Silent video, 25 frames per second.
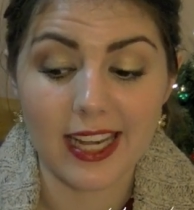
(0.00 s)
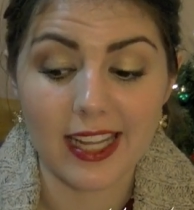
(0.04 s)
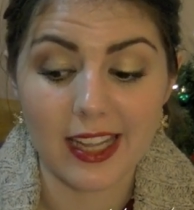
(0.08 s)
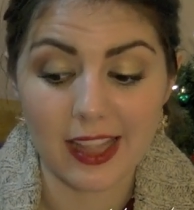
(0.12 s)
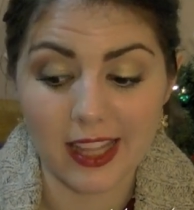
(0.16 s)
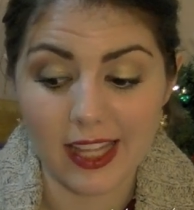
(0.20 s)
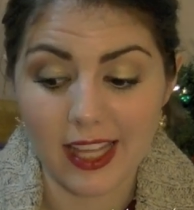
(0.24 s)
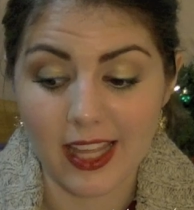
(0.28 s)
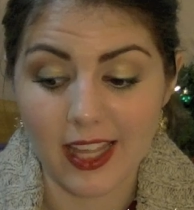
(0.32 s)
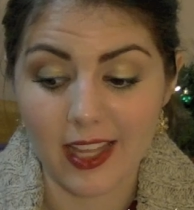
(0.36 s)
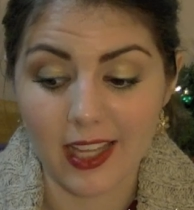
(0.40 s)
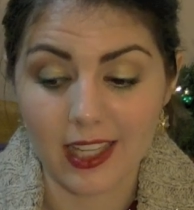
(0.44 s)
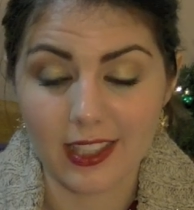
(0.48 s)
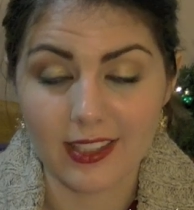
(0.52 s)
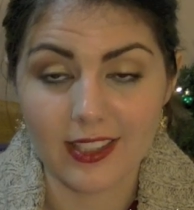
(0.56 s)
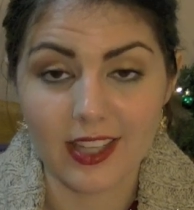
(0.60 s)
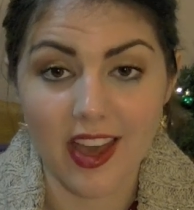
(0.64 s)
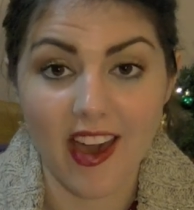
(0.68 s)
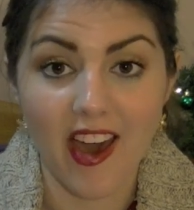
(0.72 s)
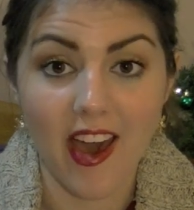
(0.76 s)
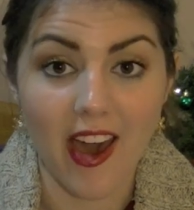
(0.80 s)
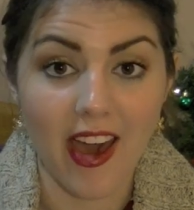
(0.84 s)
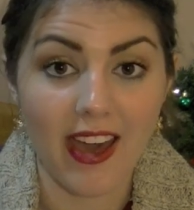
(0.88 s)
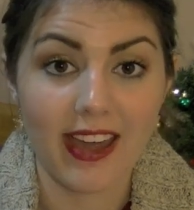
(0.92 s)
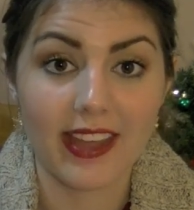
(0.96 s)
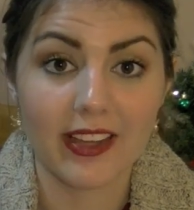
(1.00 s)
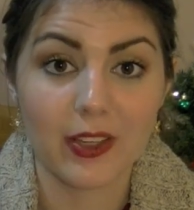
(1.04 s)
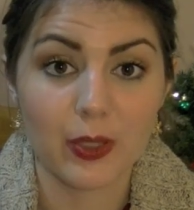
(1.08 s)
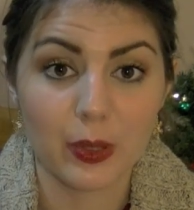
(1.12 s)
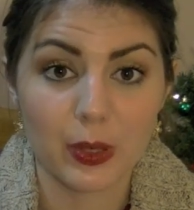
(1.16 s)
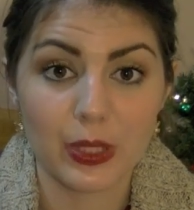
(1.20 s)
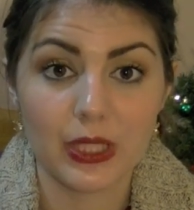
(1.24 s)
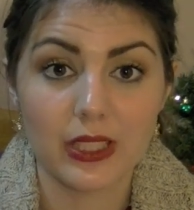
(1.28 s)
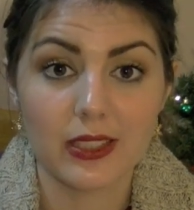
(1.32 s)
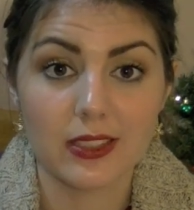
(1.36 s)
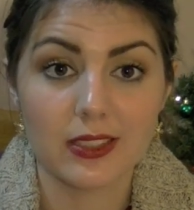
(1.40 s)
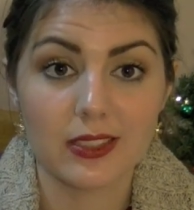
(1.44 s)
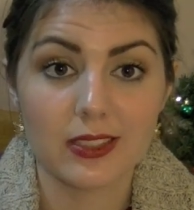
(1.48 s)
and in the end I
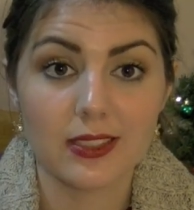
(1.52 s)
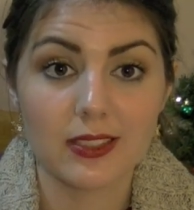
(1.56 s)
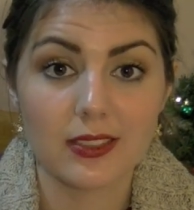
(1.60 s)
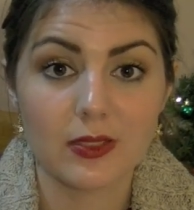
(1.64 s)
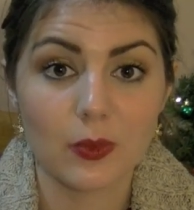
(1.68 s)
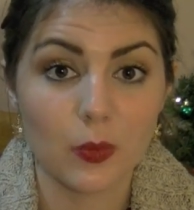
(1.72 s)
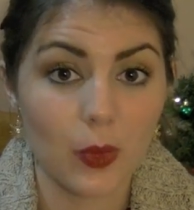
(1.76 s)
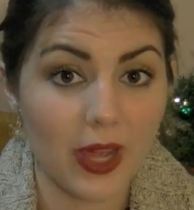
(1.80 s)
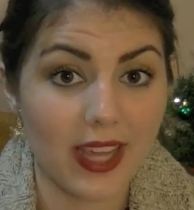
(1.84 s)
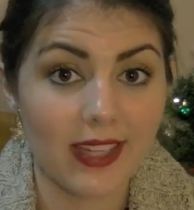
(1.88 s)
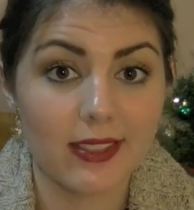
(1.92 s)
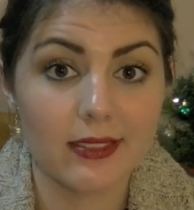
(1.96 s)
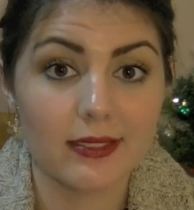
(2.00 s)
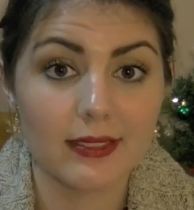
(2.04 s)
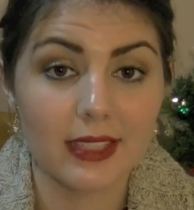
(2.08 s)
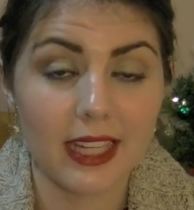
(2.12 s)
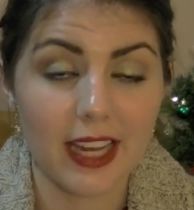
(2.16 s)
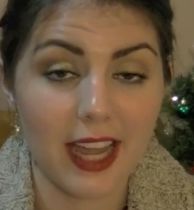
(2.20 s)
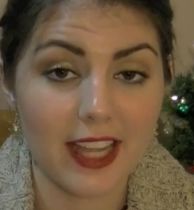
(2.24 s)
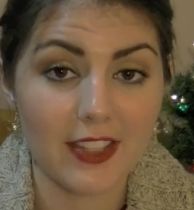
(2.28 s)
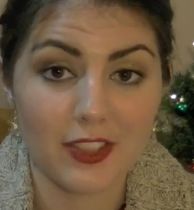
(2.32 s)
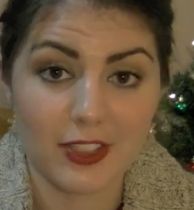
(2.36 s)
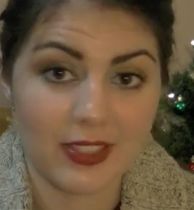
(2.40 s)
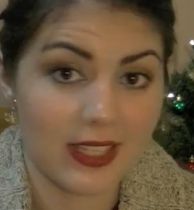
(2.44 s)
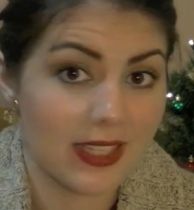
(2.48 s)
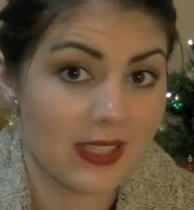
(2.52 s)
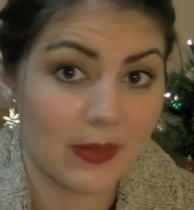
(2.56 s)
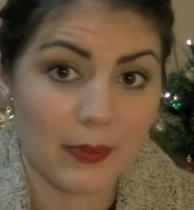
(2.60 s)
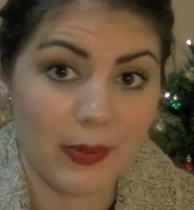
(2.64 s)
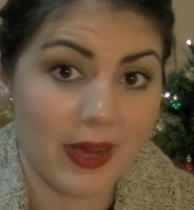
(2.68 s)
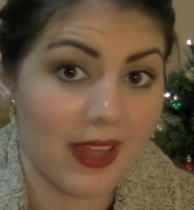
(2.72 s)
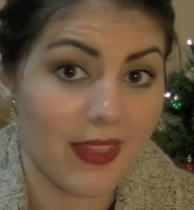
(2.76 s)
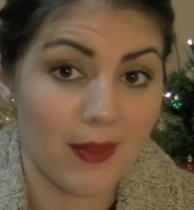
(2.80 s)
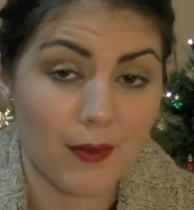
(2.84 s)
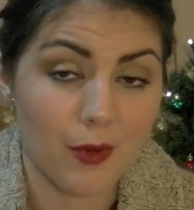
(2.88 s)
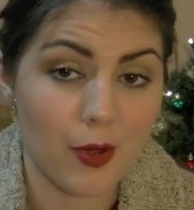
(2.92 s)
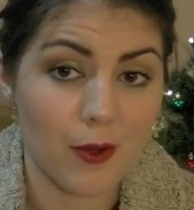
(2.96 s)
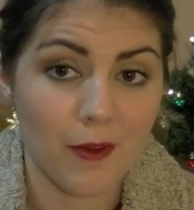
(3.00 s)
couldn't wait and I just had to
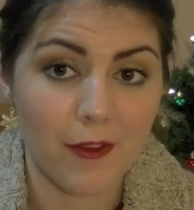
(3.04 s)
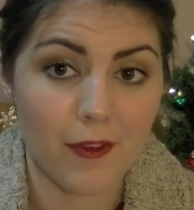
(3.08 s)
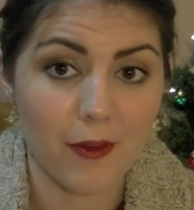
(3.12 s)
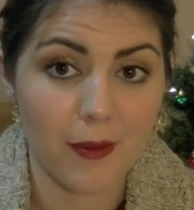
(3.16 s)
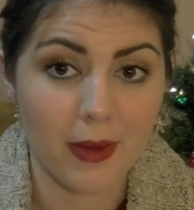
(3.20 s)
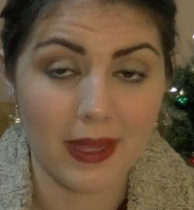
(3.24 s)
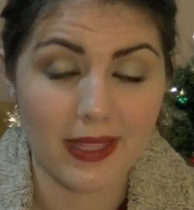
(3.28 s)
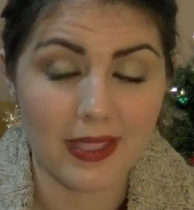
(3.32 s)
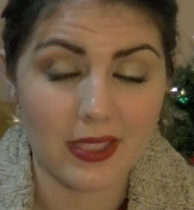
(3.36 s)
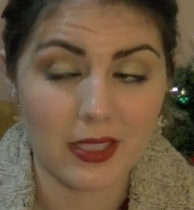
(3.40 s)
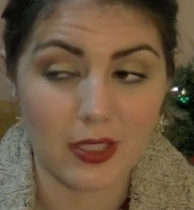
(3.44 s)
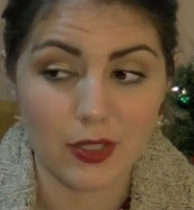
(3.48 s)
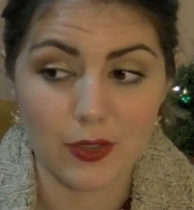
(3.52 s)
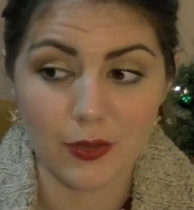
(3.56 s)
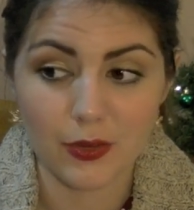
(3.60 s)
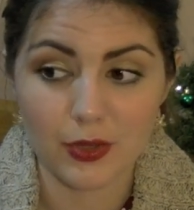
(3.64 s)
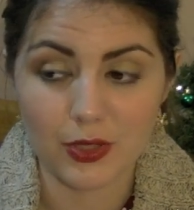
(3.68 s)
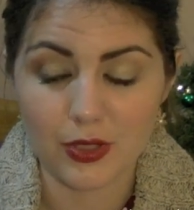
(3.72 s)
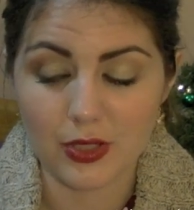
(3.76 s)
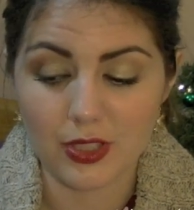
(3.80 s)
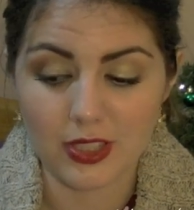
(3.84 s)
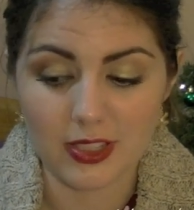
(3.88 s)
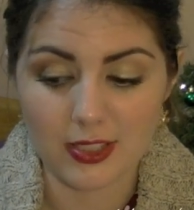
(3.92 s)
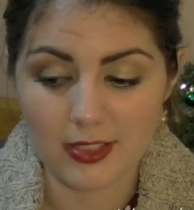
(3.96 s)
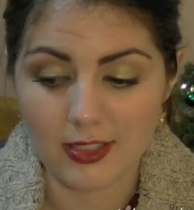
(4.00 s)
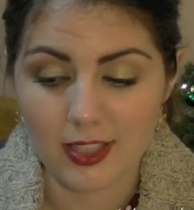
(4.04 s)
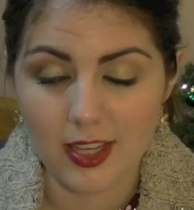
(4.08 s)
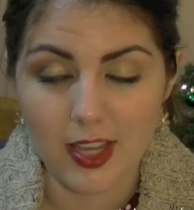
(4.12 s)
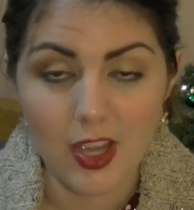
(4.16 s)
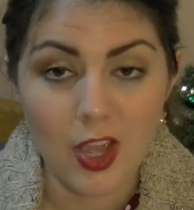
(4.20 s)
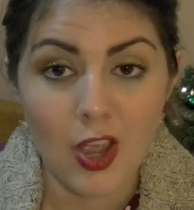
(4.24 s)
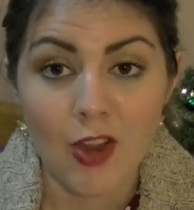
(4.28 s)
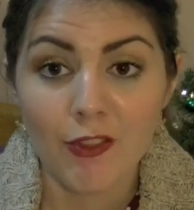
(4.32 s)
buy them all for myself, which is